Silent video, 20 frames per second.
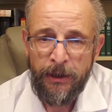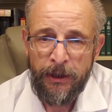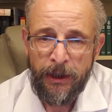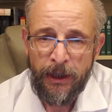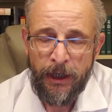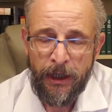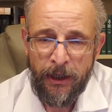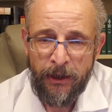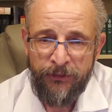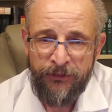
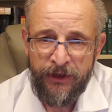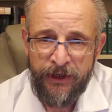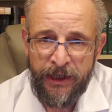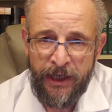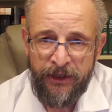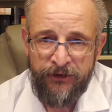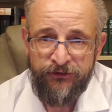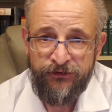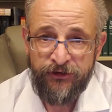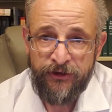Uh, the
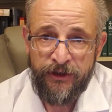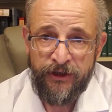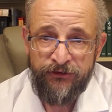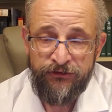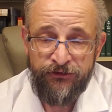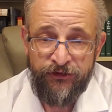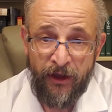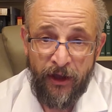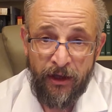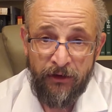nation
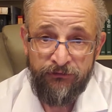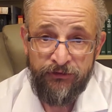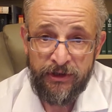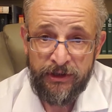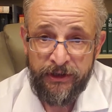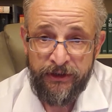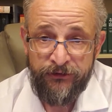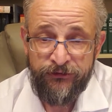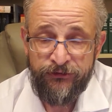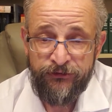itself,
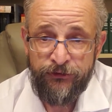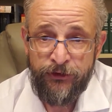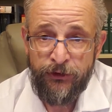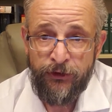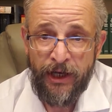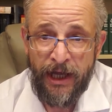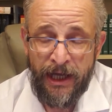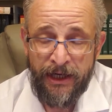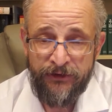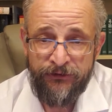at least the
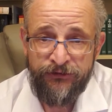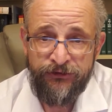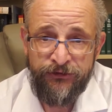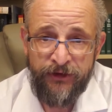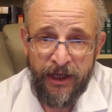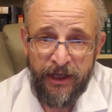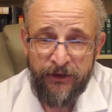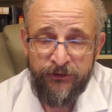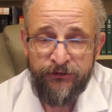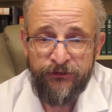United
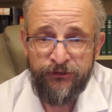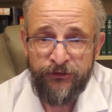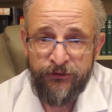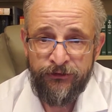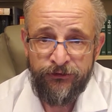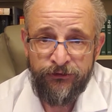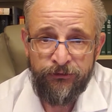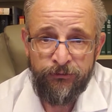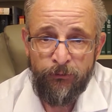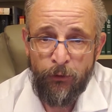States,
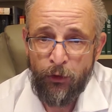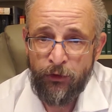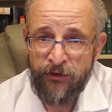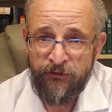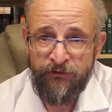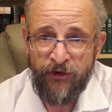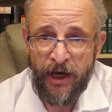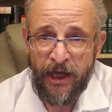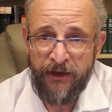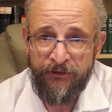is more
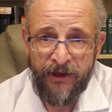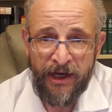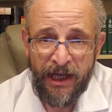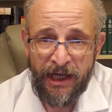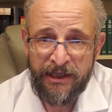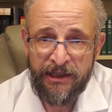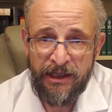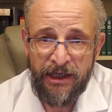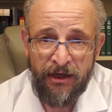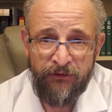divided than
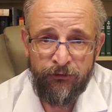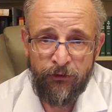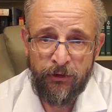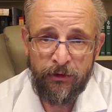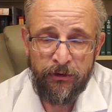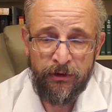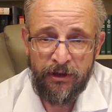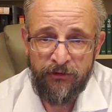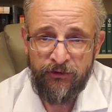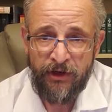I can
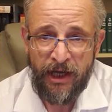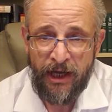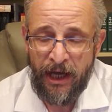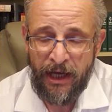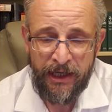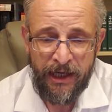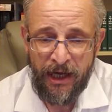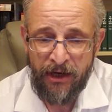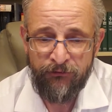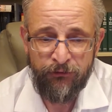ever have,
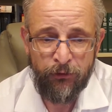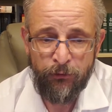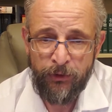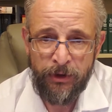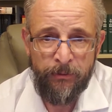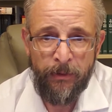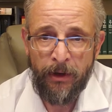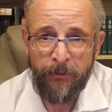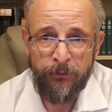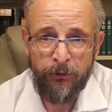I ever
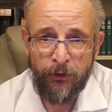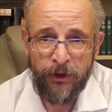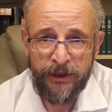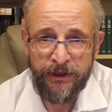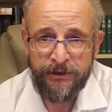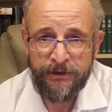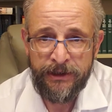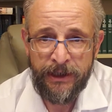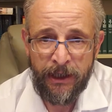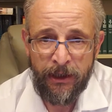remember
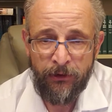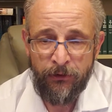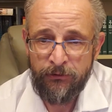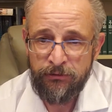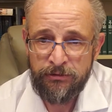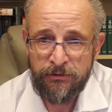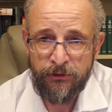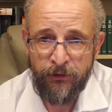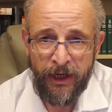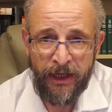it. Now,
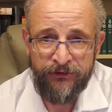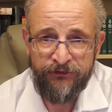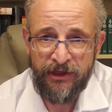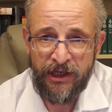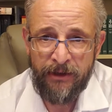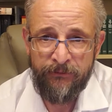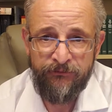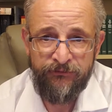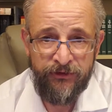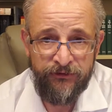
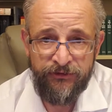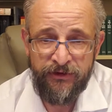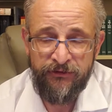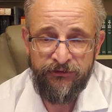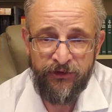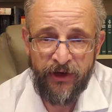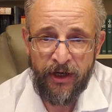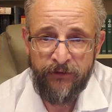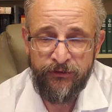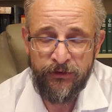granted, I'm
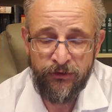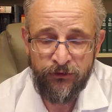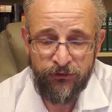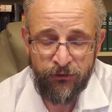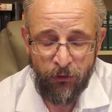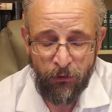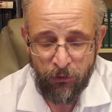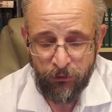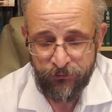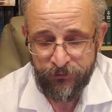55
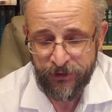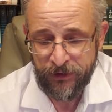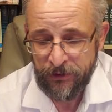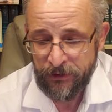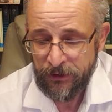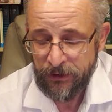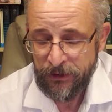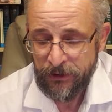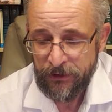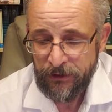years old,
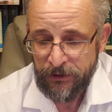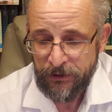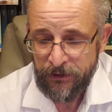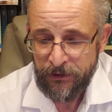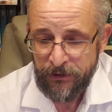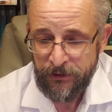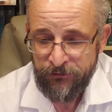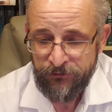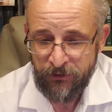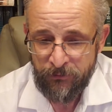and
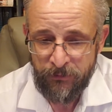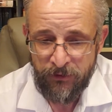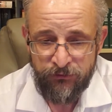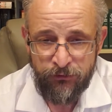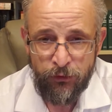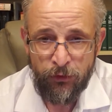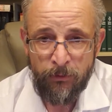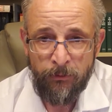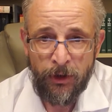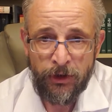some
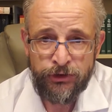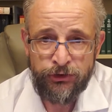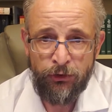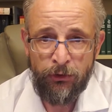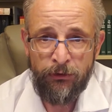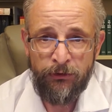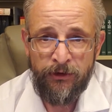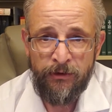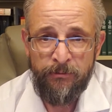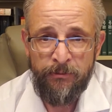of you are much
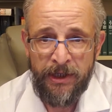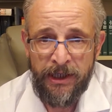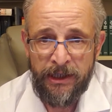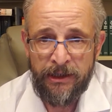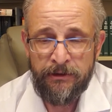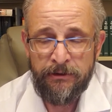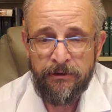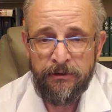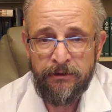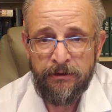older than
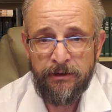me and